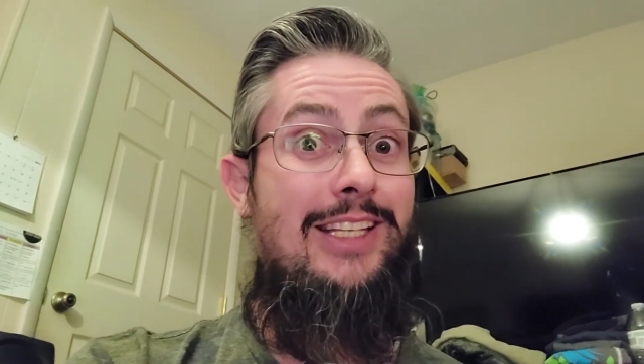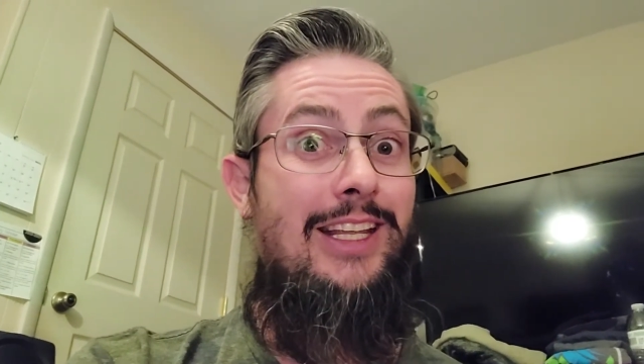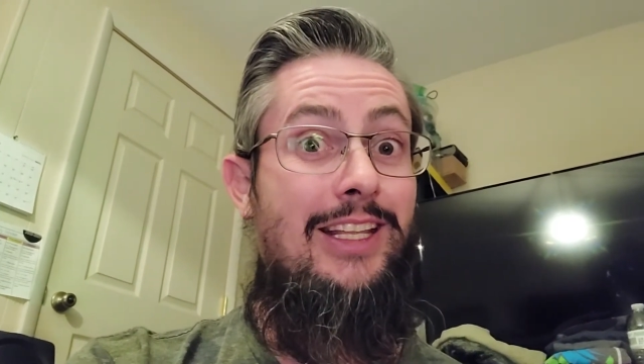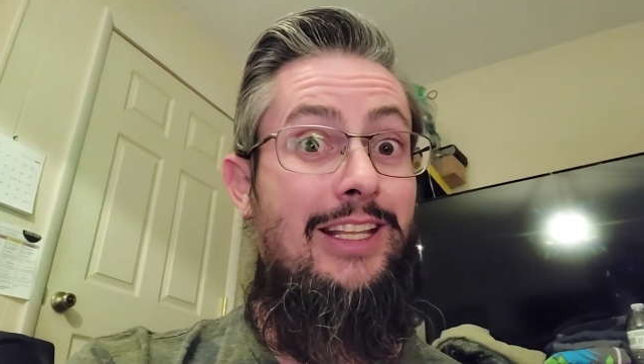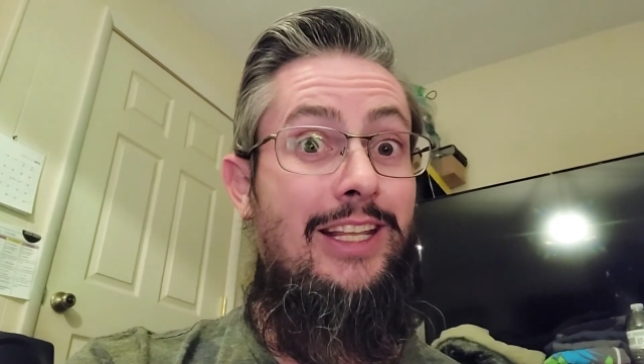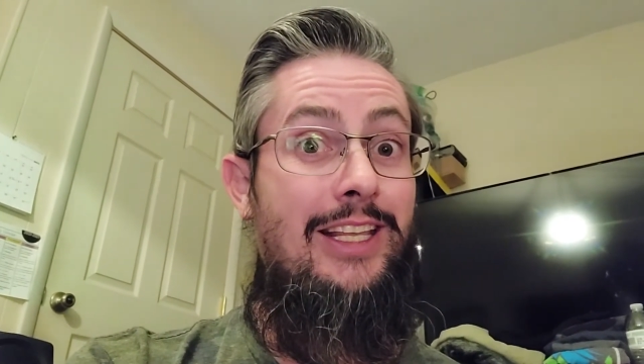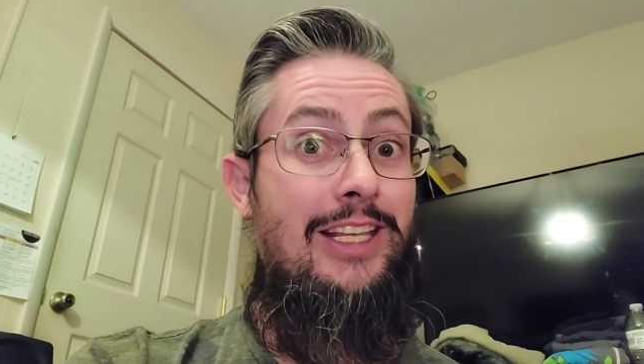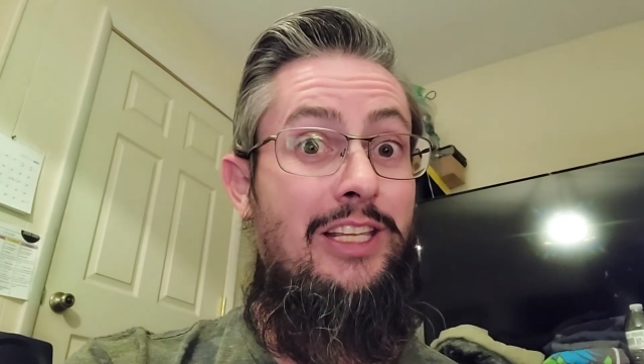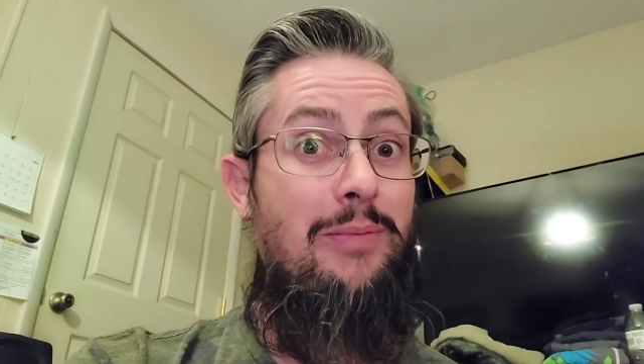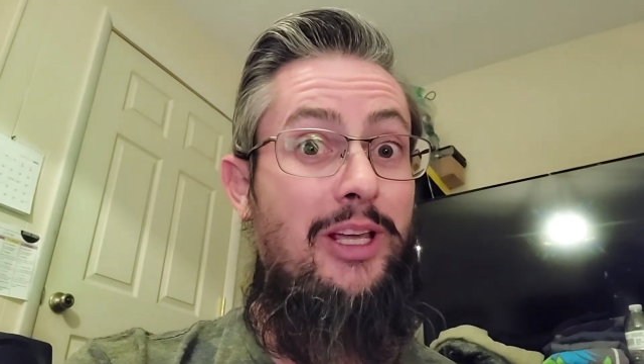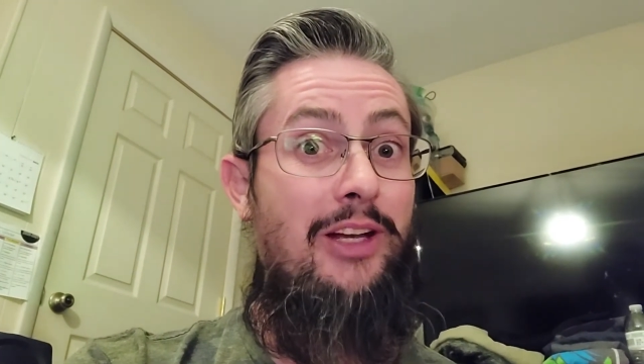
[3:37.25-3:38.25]
in the
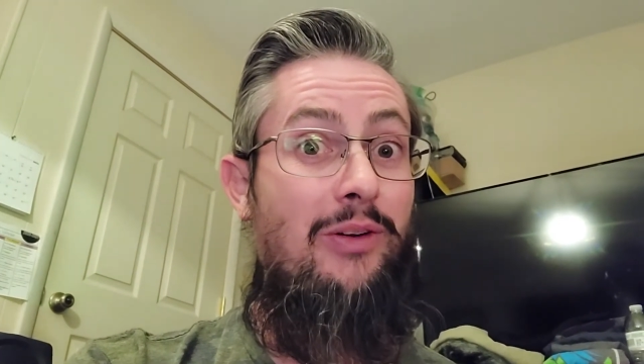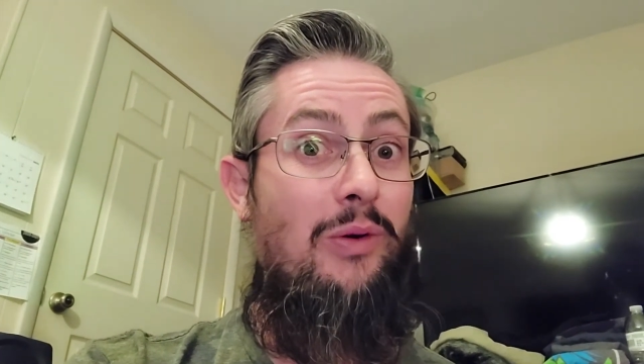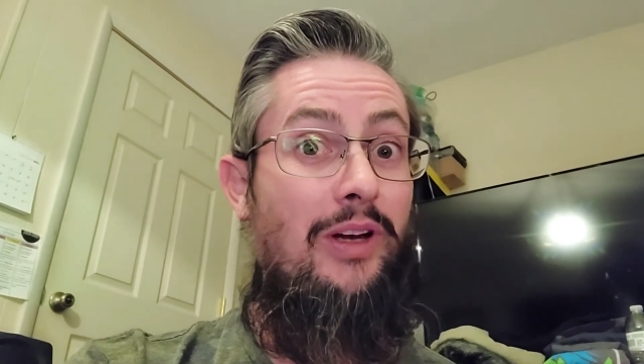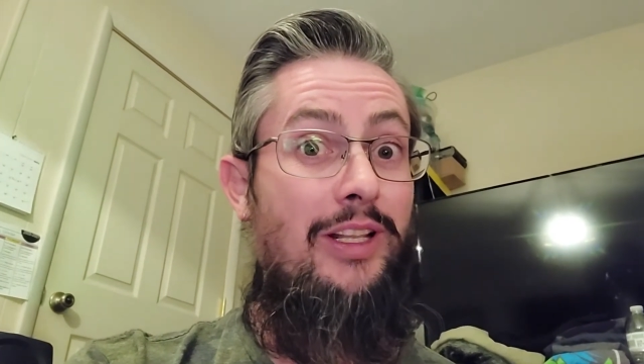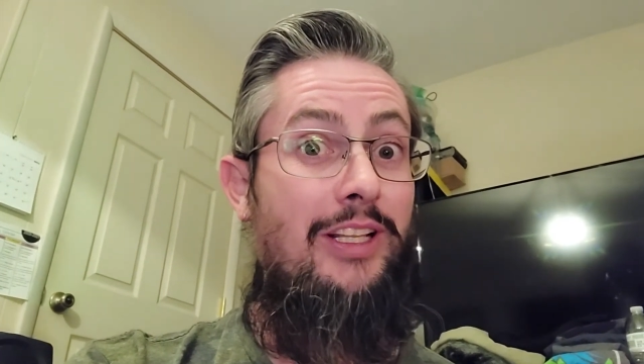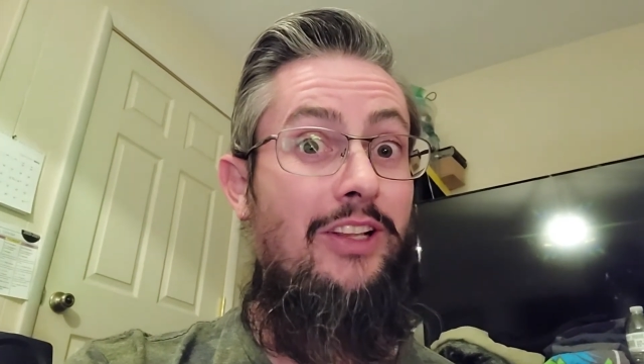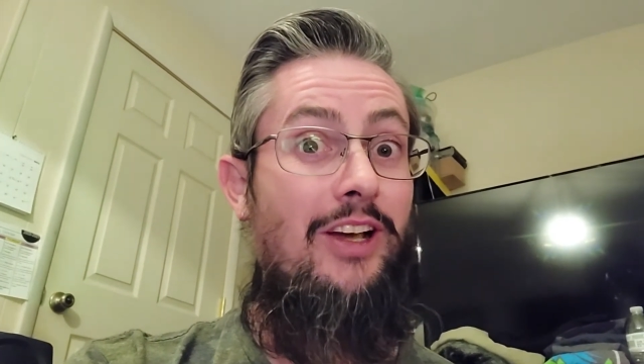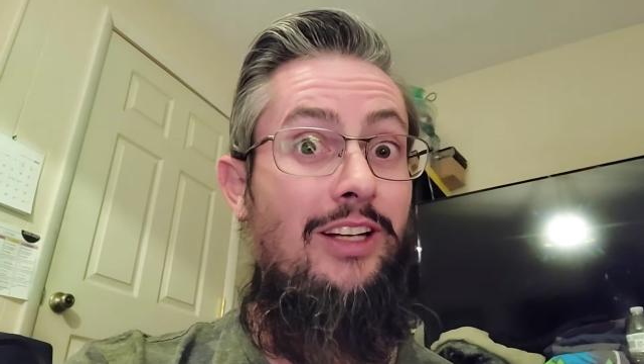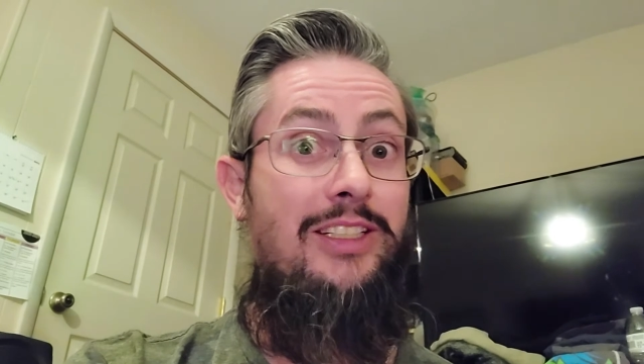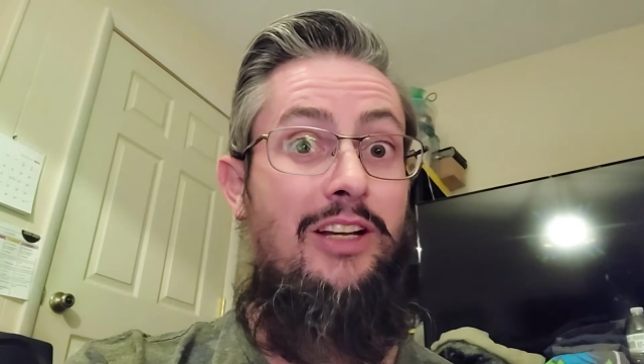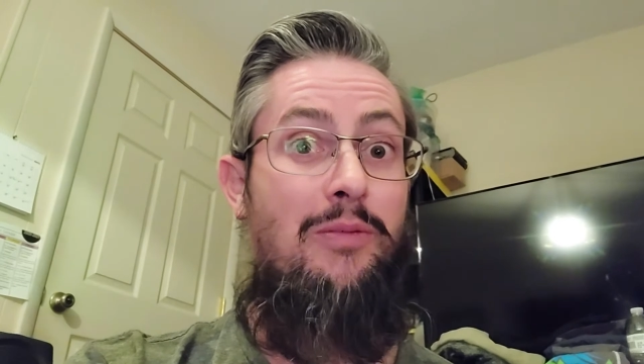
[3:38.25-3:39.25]
incubator or in the
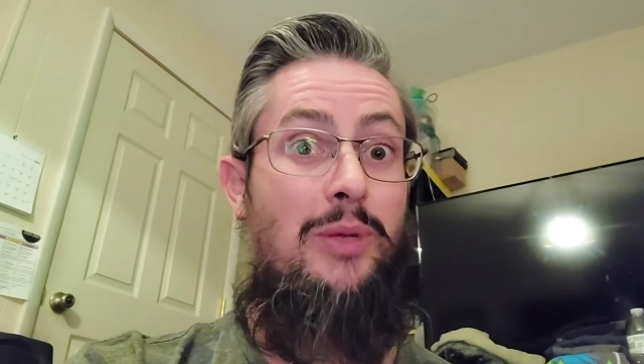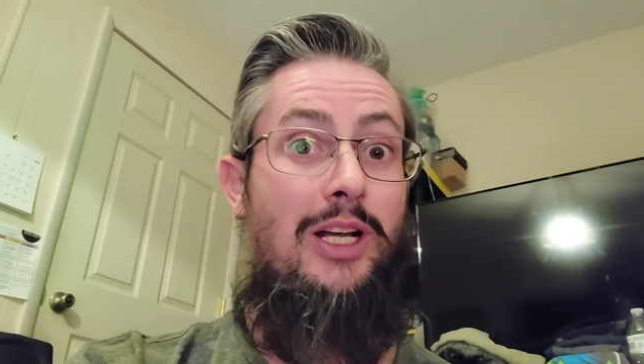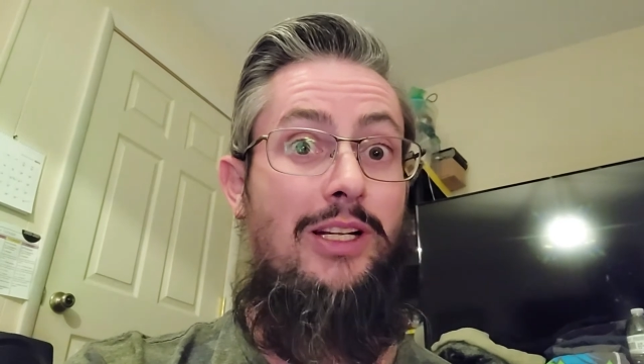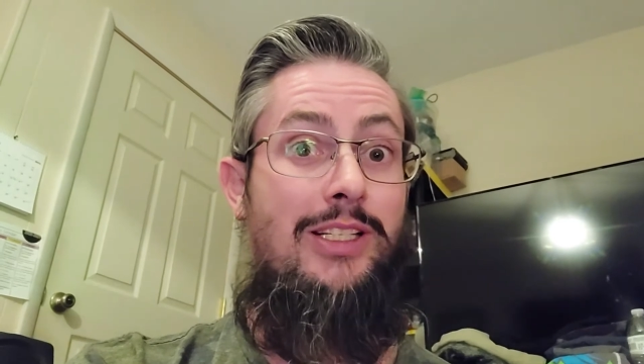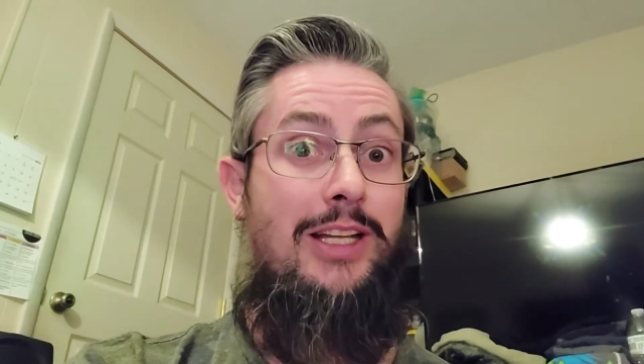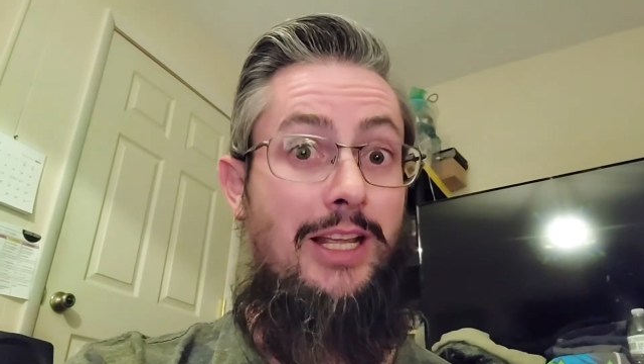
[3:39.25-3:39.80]
lockdown box